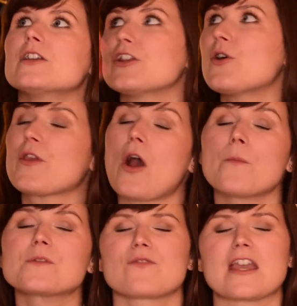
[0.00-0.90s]
you know, the
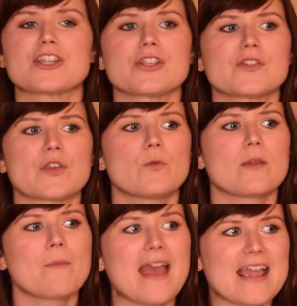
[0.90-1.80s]
observations that we
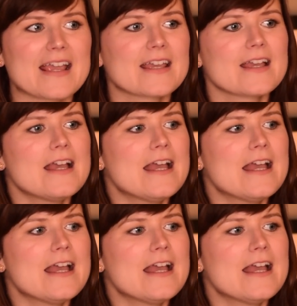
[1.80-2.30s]
make.